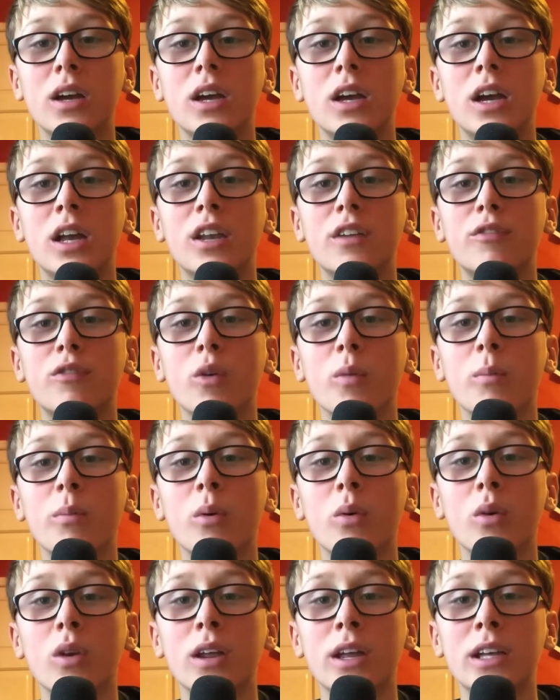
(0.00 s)
in the
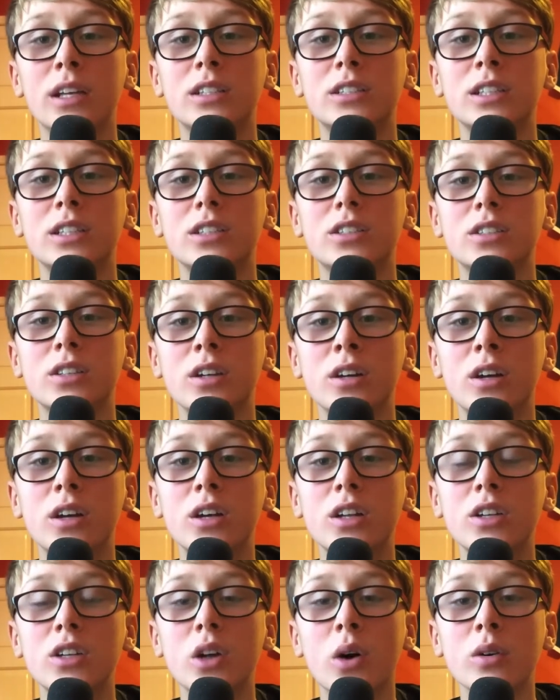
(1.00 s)
Football League since the
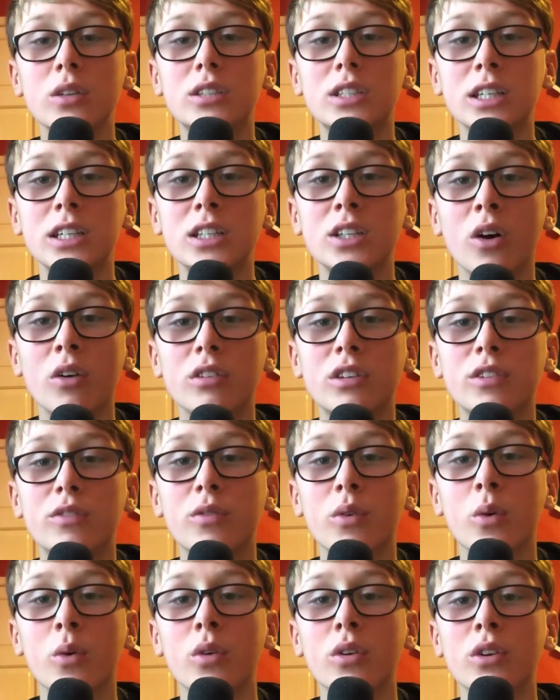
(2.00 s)

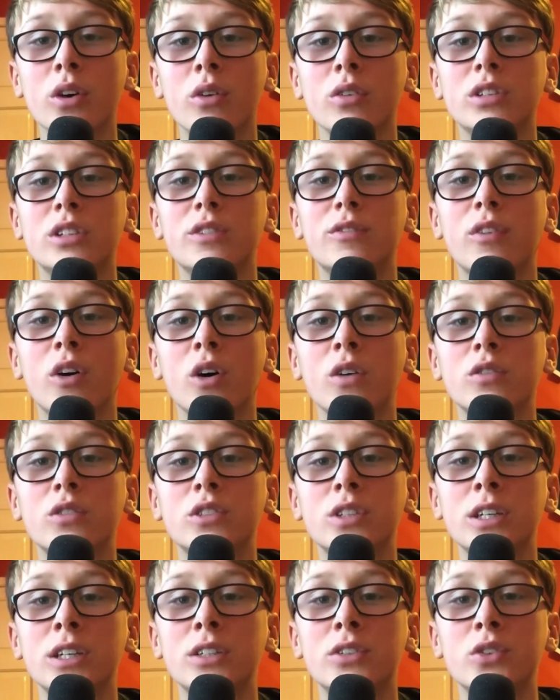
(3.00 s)
1994-95
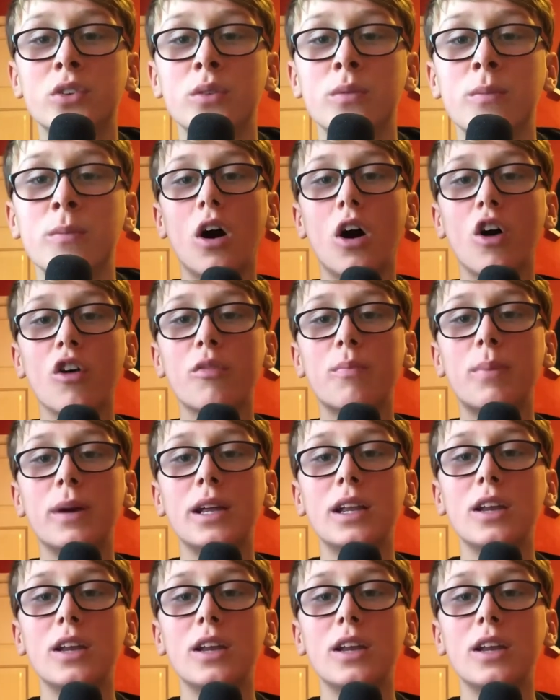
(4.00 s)
season. I've picked